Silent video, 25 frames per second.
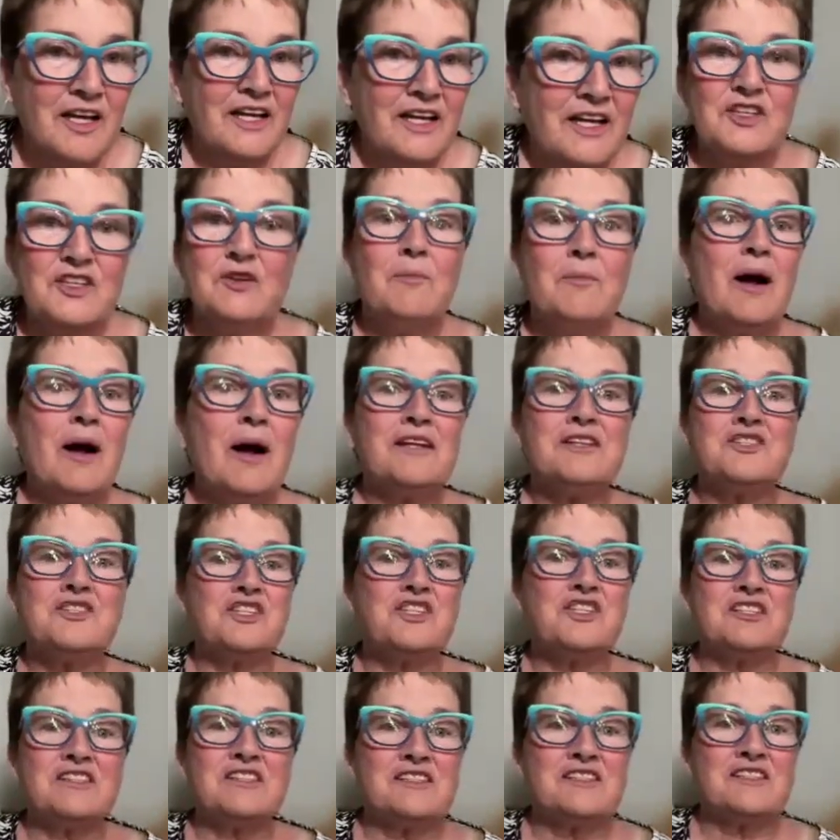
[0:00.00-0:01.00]
you might
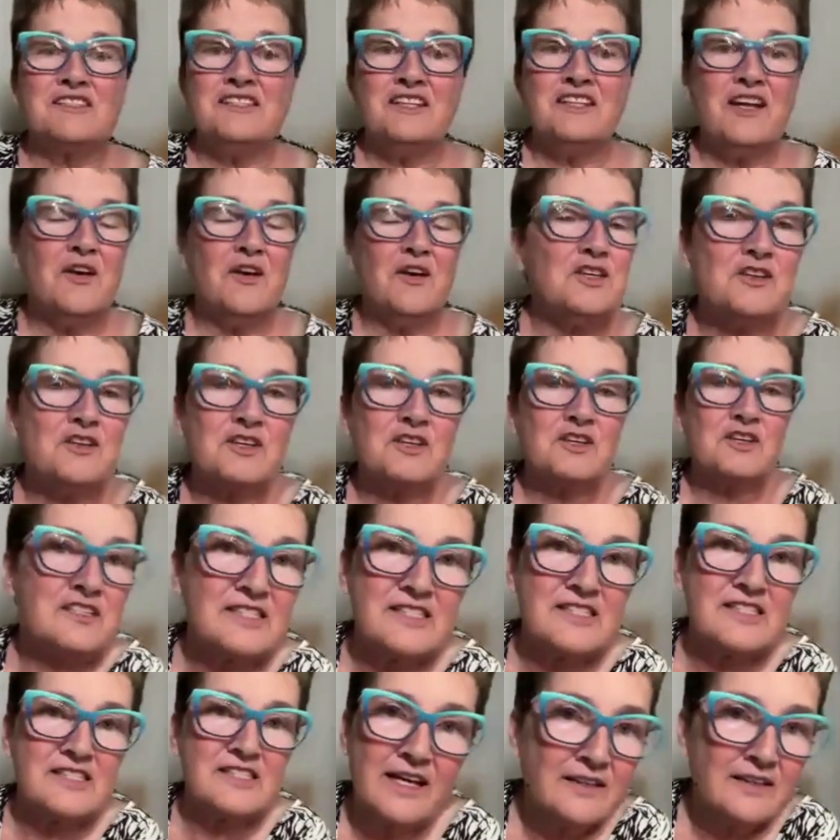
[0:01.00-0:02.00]
just you know you could
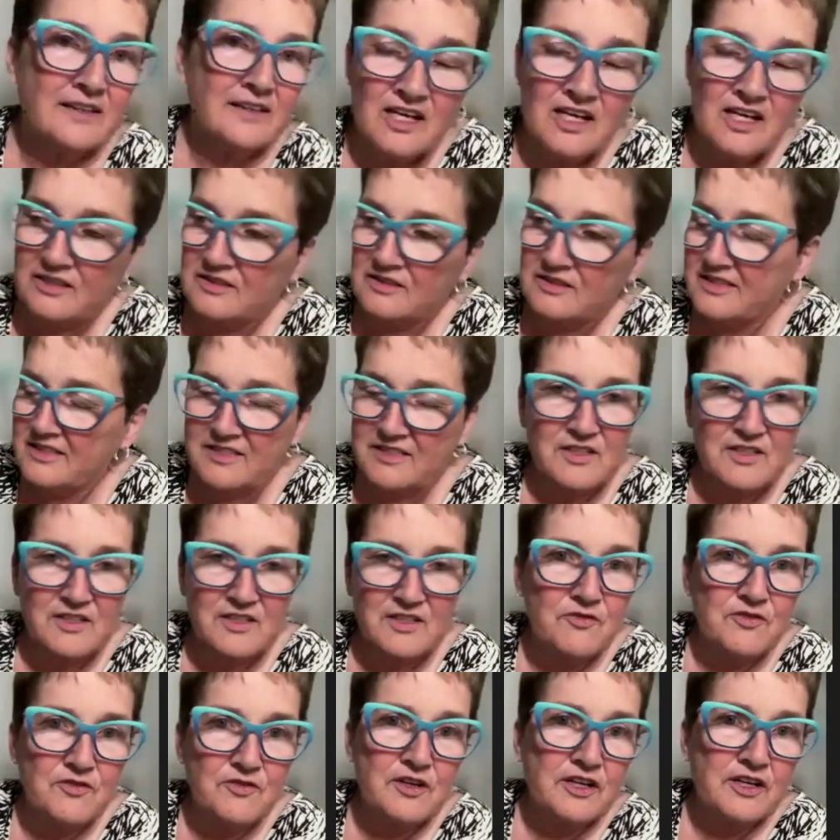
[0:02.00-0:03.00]
say look let's go
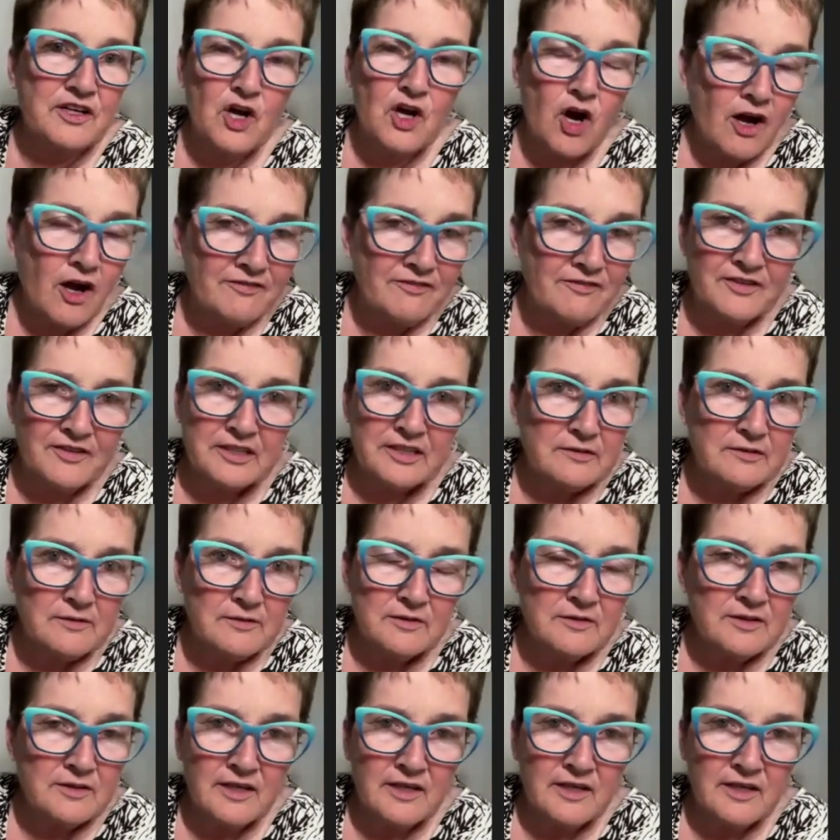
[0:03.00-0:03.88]
for a coffee